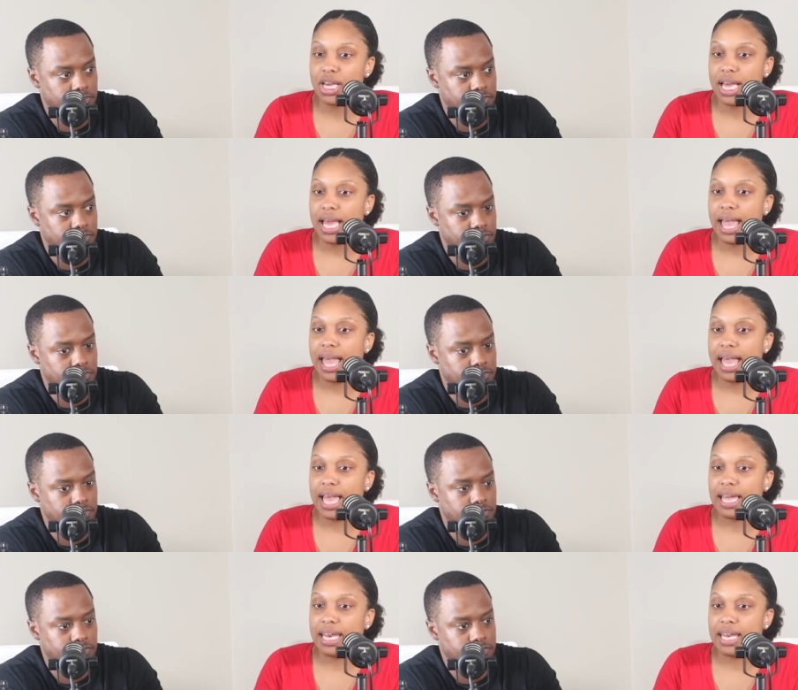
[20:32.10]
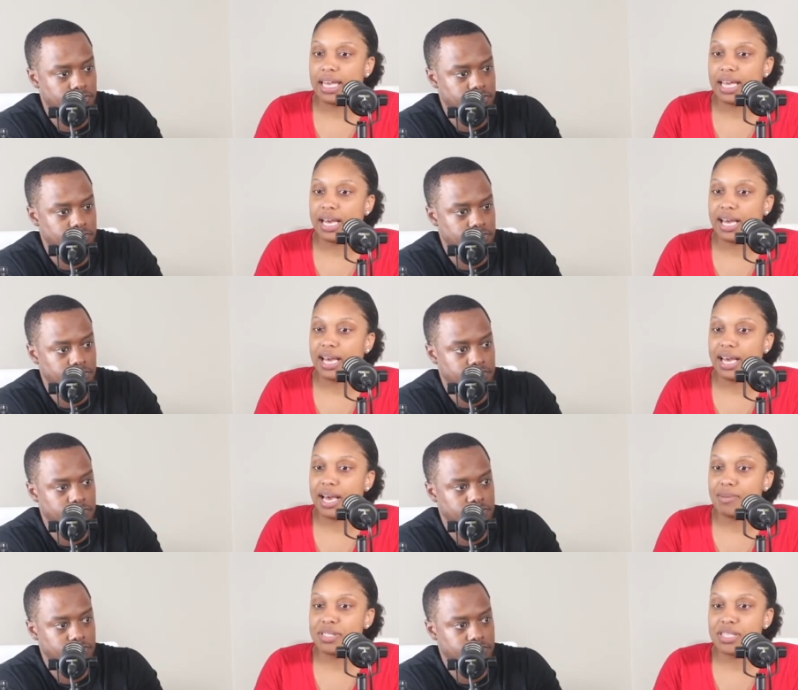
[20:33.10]
Speaker 1: and
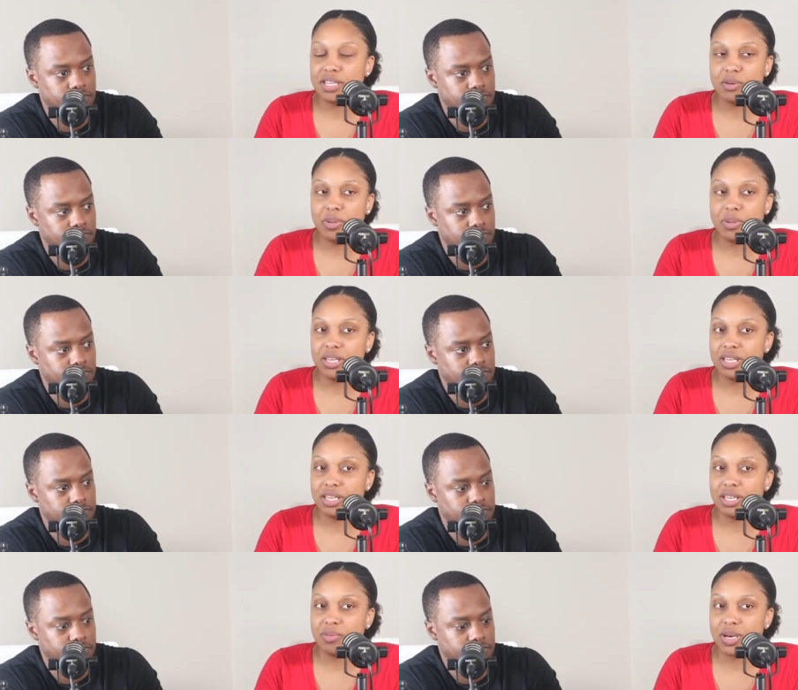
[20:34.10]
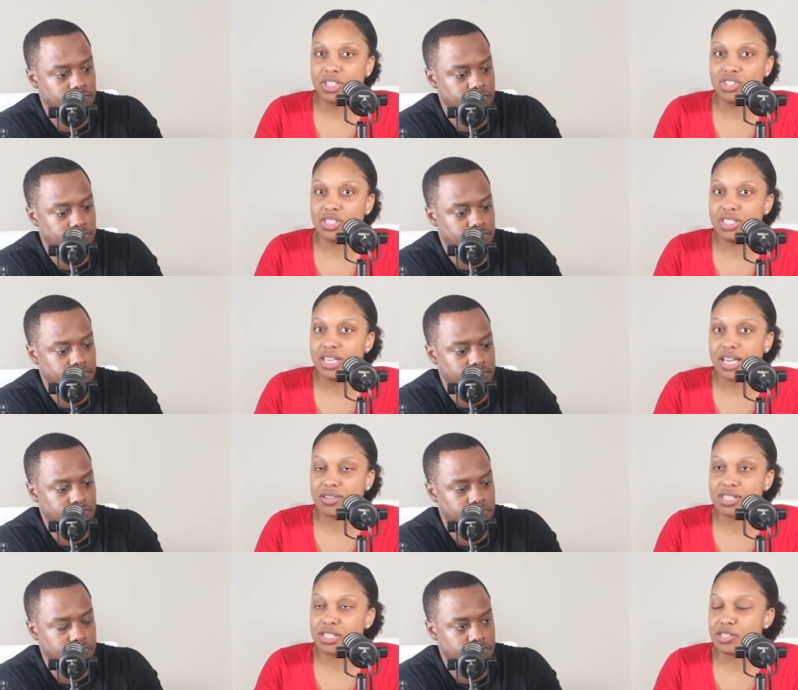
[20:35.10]
I'm sitting up here while she
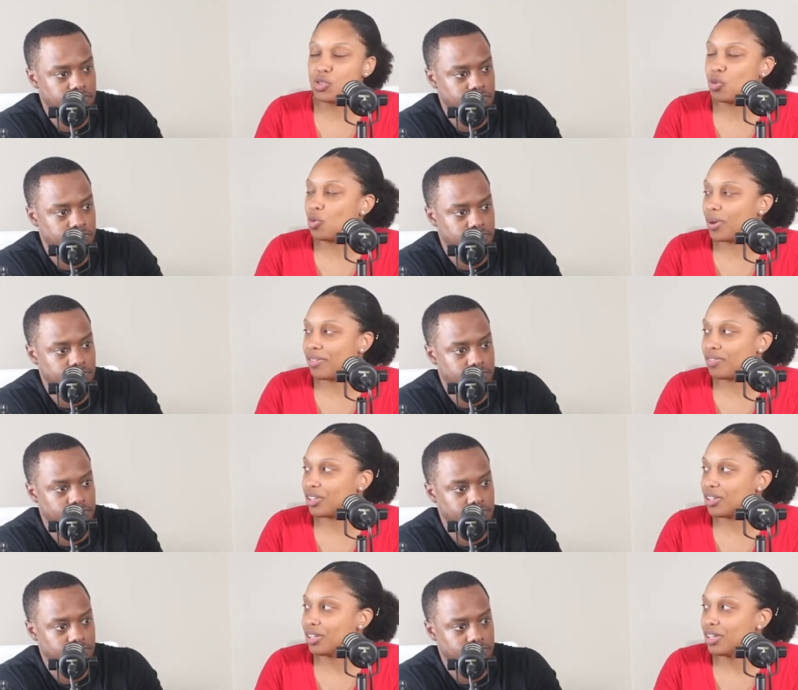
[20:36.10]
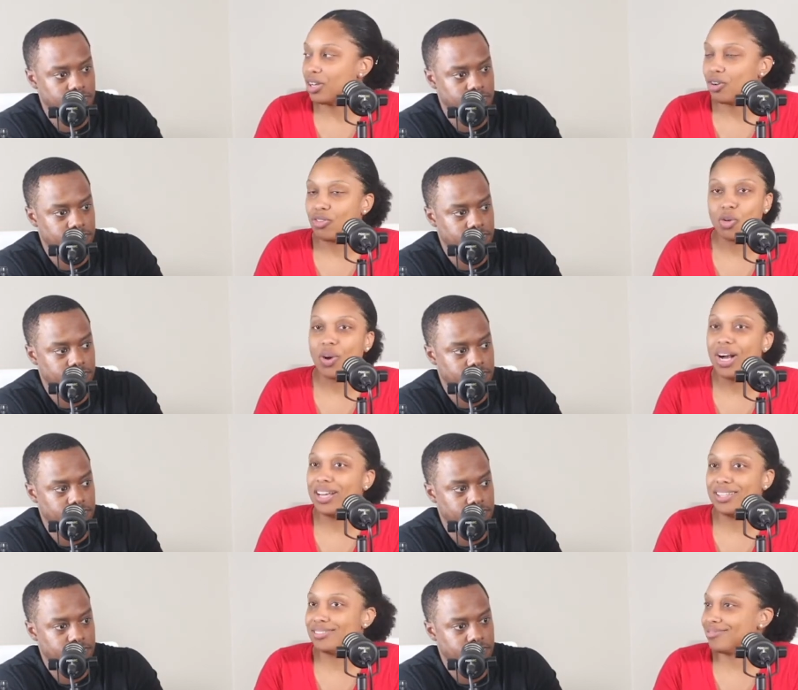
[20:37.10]
downstairs doing whatever for what?
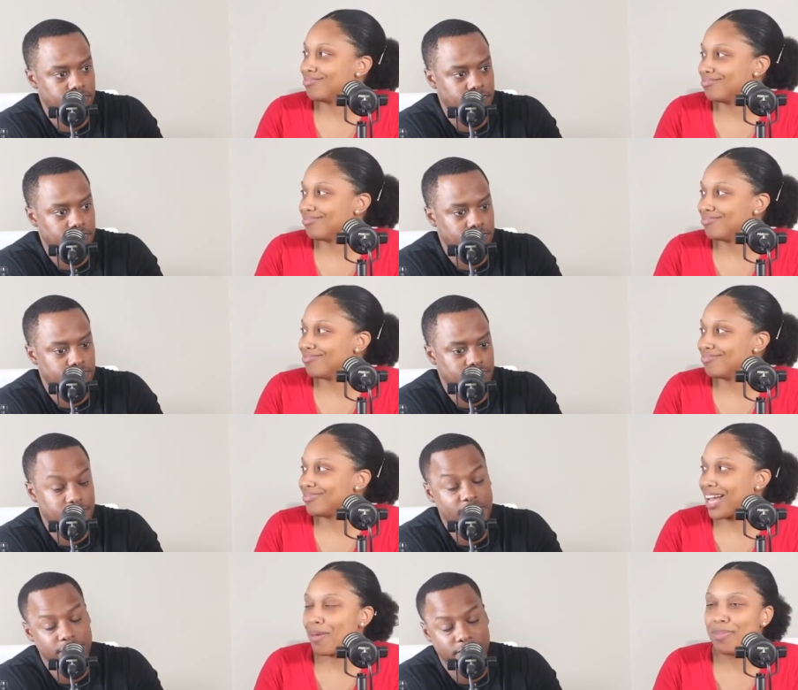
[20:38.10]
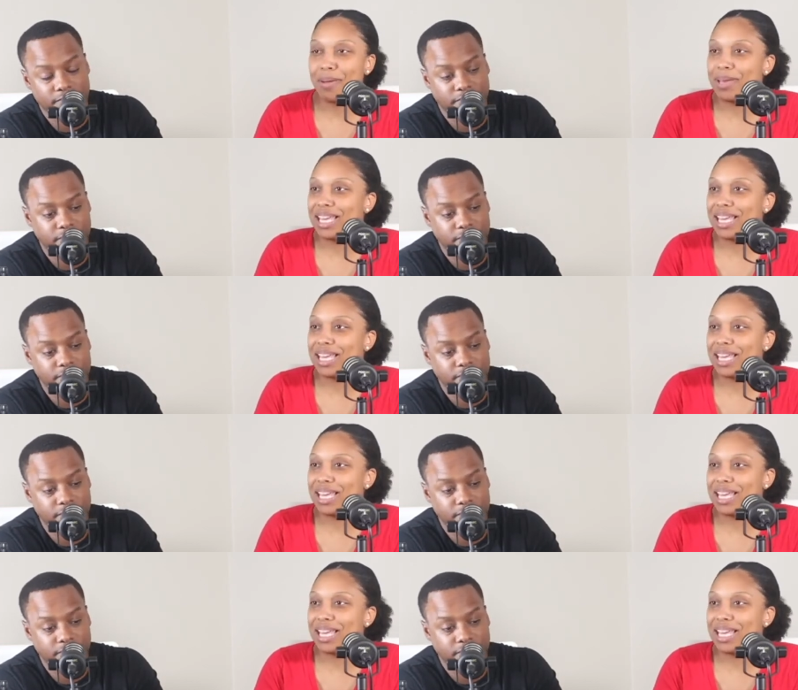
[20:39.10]
Like yeah. I'm not making an